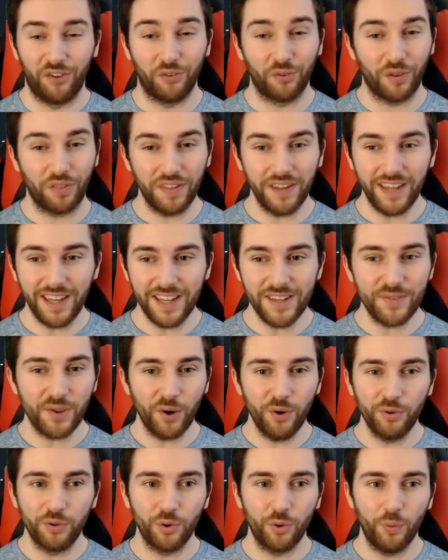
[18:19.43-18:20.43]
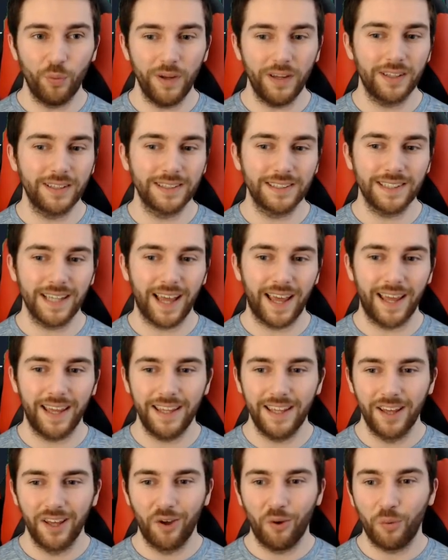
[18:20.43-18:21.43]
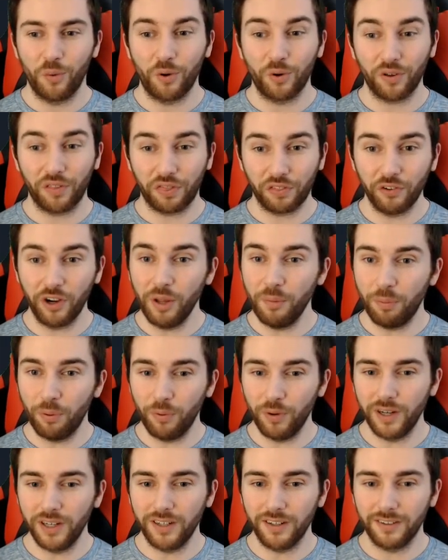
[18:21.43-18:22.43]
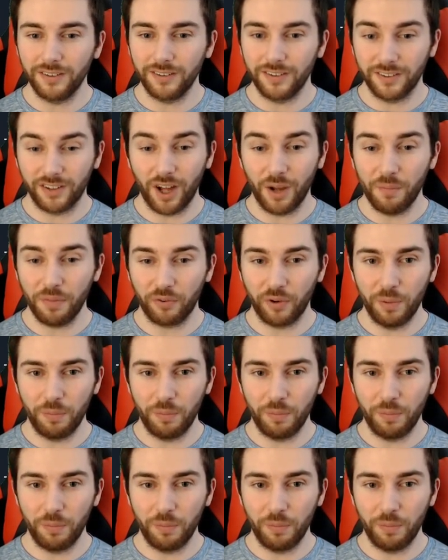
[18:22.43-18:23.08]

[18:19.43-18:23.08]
So I think in total we can say we've got a three point, a diamond three